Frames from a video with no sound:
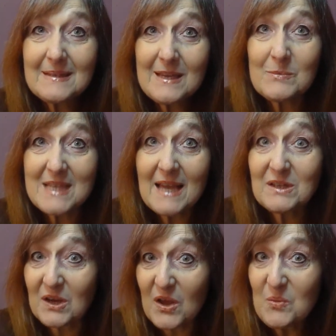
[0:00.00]
It was
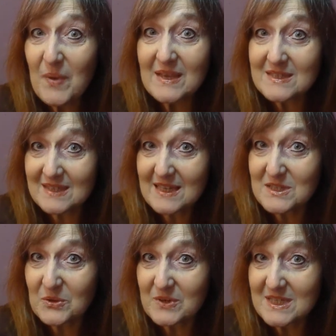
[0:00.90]
Edgar Lopez,
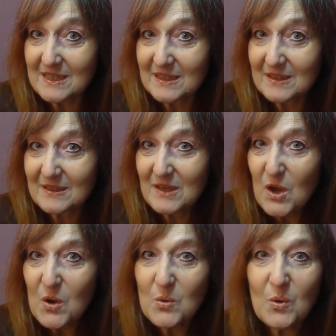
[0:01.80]
theatre critic,
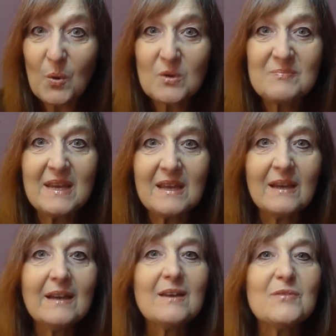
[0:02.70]
who called
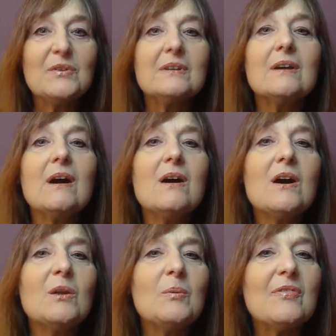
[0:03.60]
me the
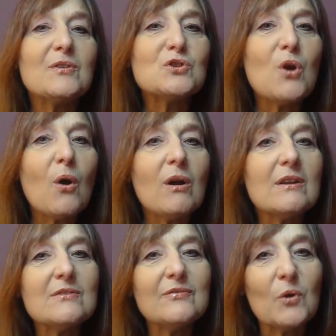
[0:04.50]
girl with the
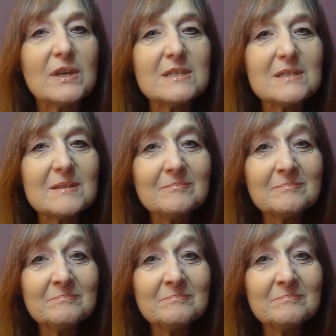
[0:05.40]
chocolate voice.